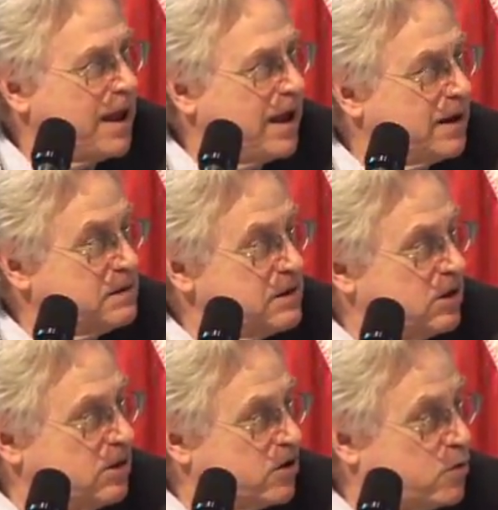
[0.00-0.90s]
And
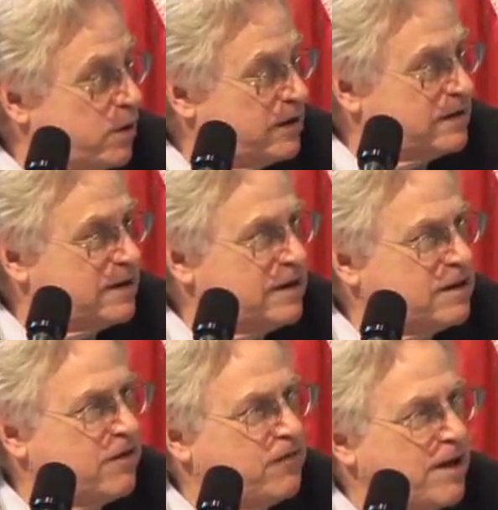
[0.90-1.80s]
the liquidity,
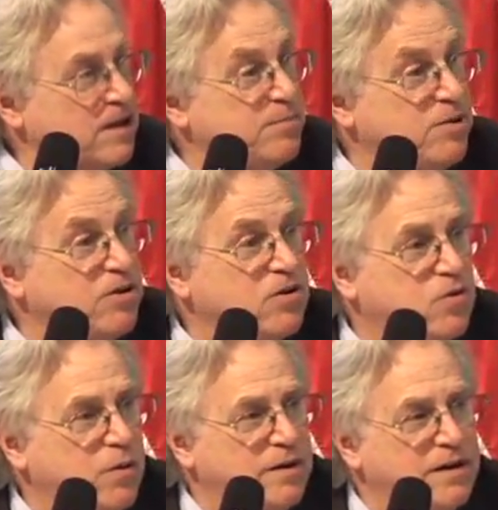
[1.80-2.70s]
the available
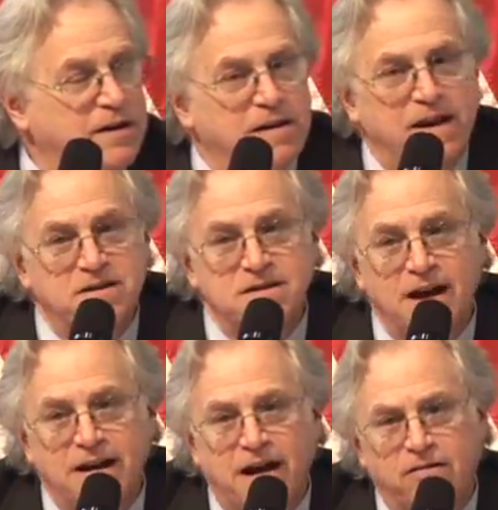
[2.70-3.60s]
liquidity that is
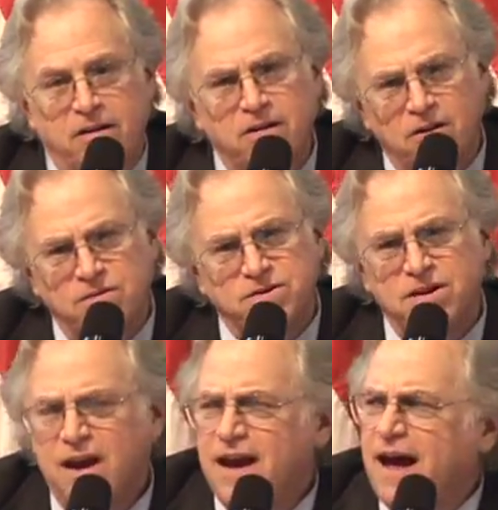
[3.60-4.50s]
not out in loans,
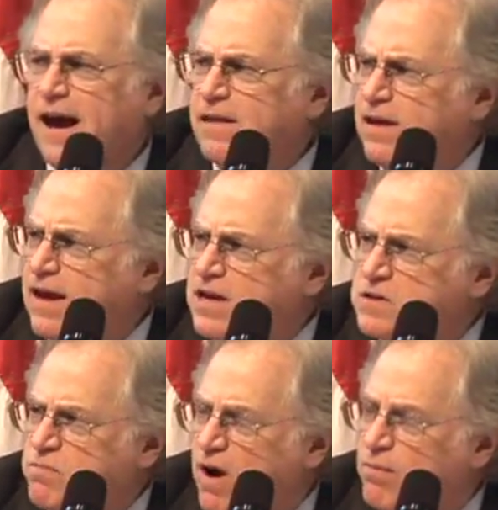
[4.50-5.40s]
I think is
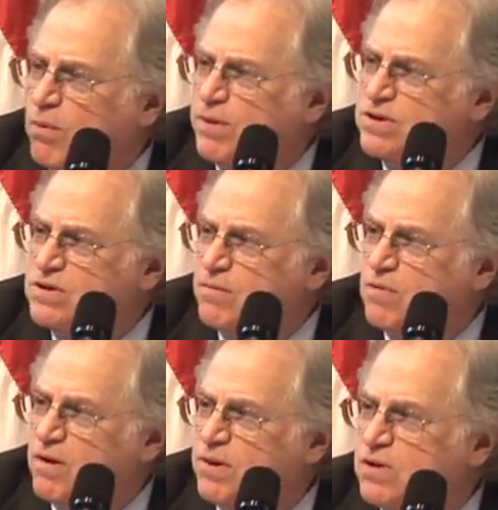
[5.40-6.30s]
probably
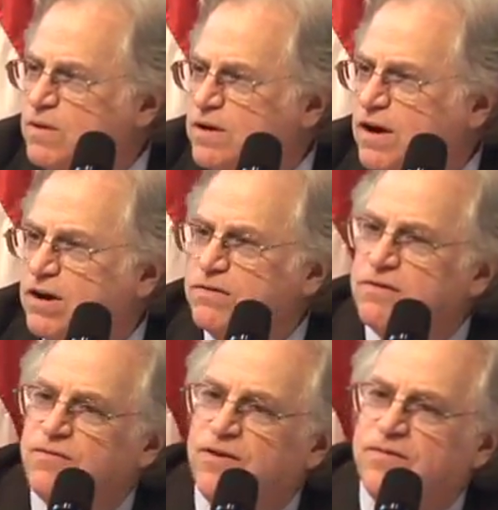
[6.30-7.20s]
somewhere between
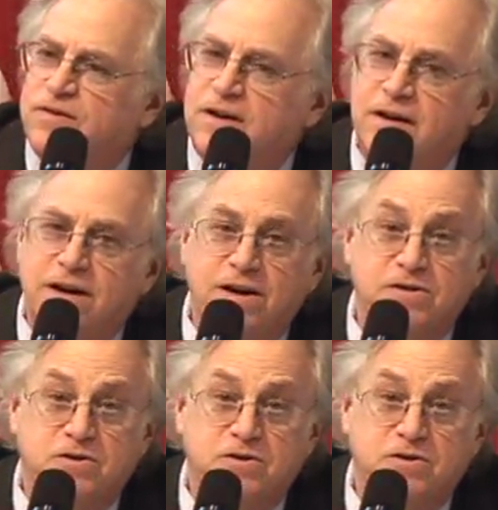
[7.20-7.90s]
$150 and